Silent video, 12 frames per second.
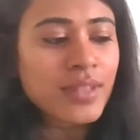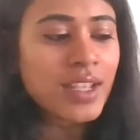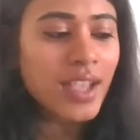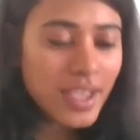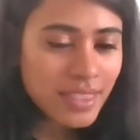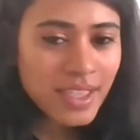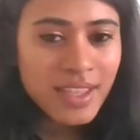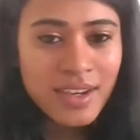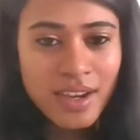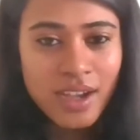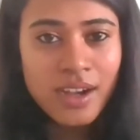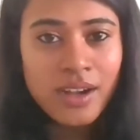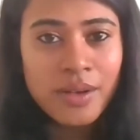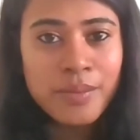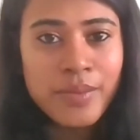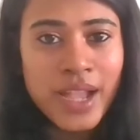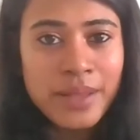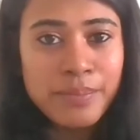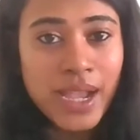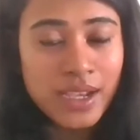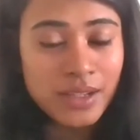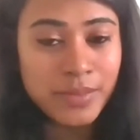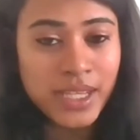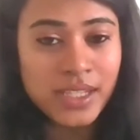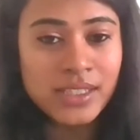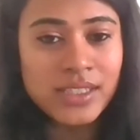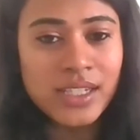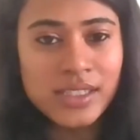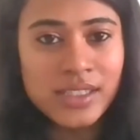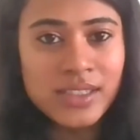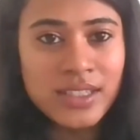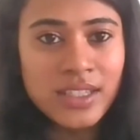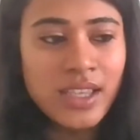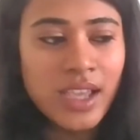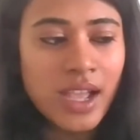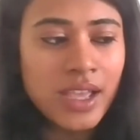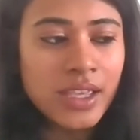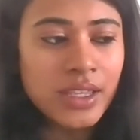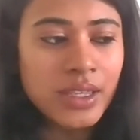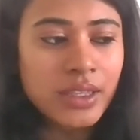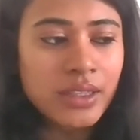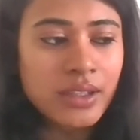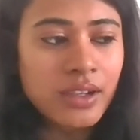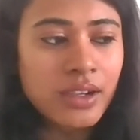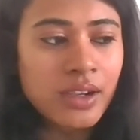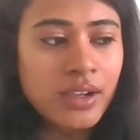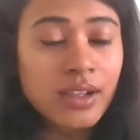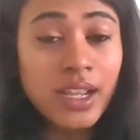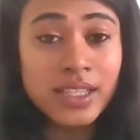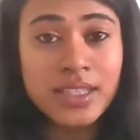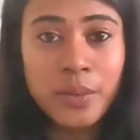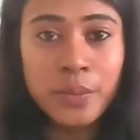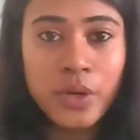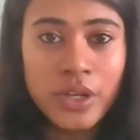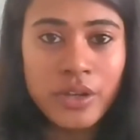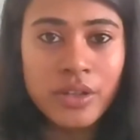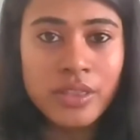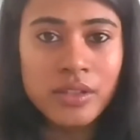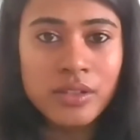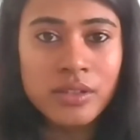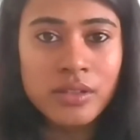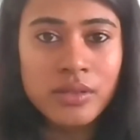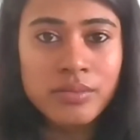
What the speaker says: And then at back at my consultancy, like I said, I'm working on the